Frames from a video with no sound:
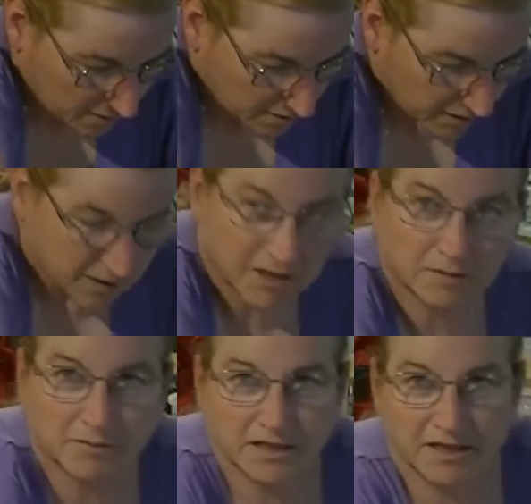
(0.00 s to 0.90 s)
What else
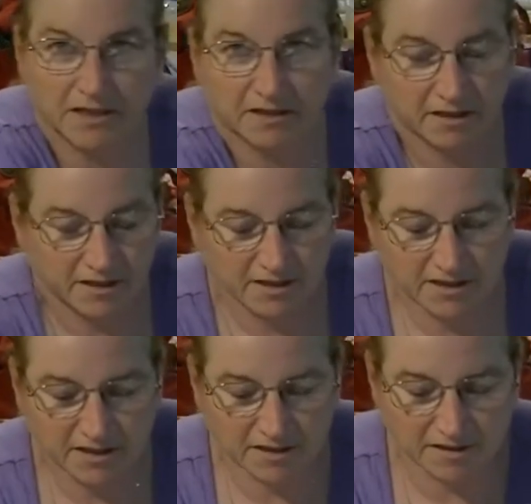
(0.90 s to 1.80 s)
comes in here?
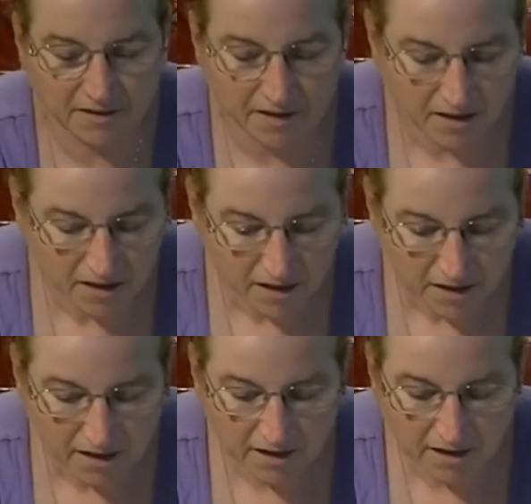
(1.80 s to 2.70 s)
Let's see.
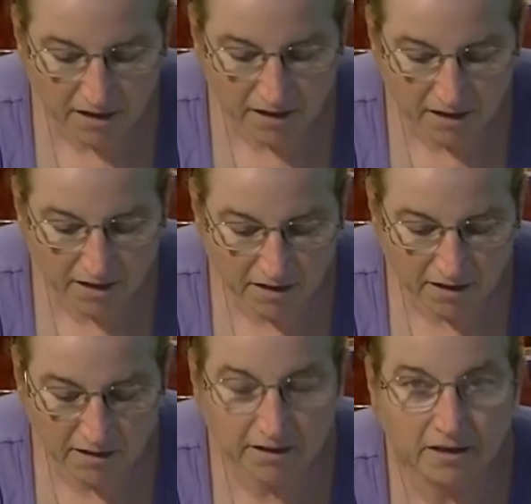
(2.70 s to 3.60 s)

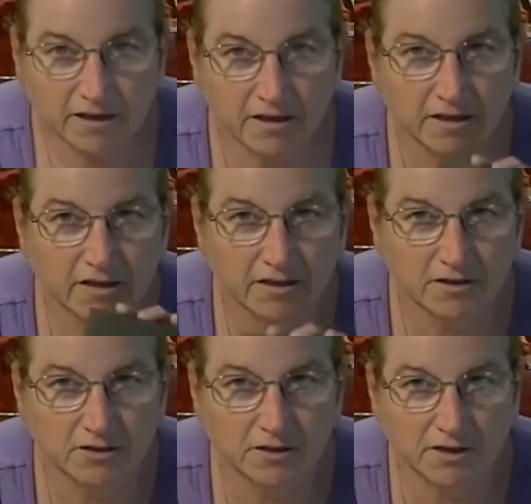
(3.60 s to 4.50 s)
A little
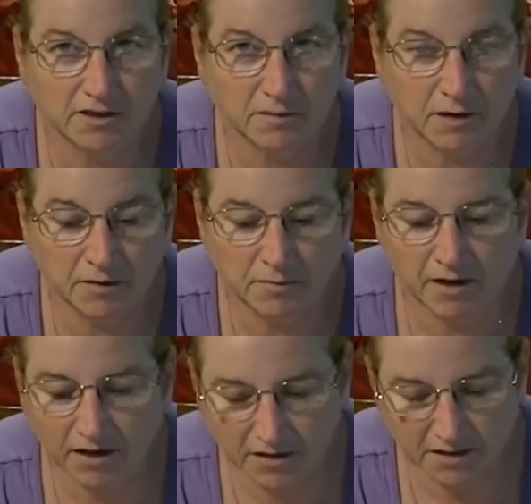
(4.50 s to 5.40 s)
TRONSMART
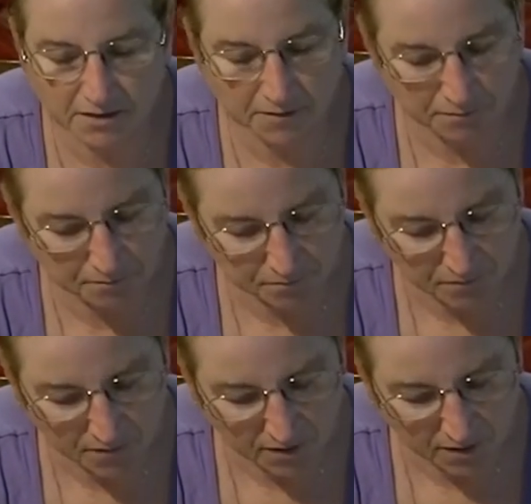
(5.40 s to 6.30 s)
box.
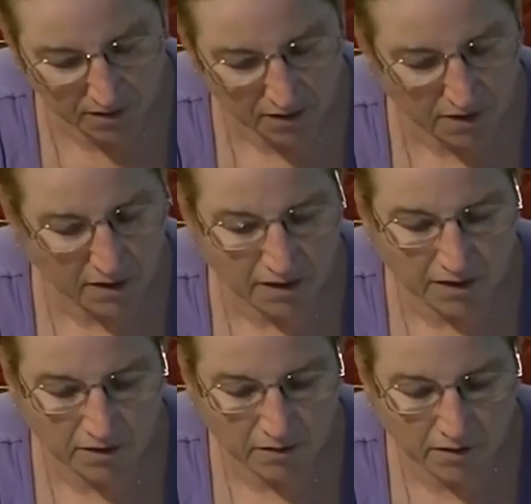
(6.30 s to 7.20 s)
And
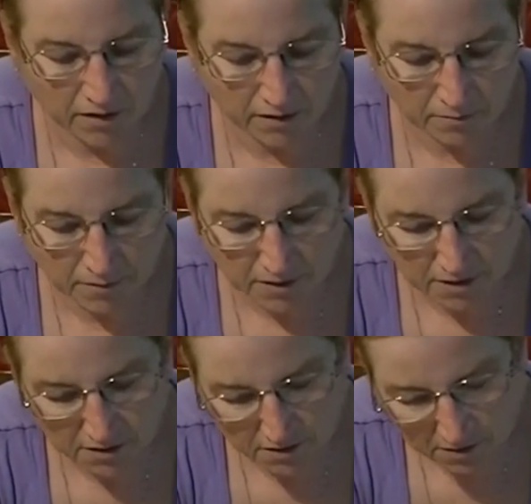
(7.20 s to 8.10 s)
now I am
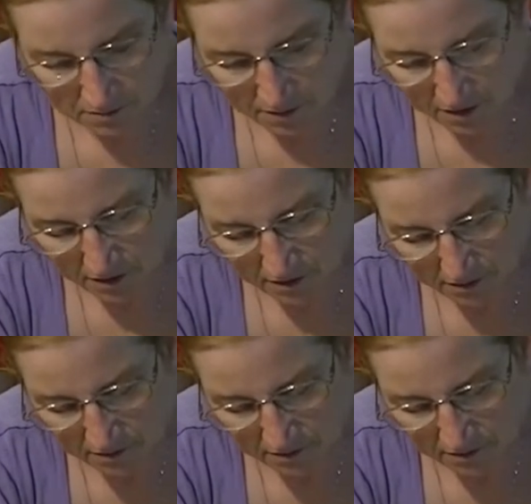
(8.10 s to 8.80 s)
assuming,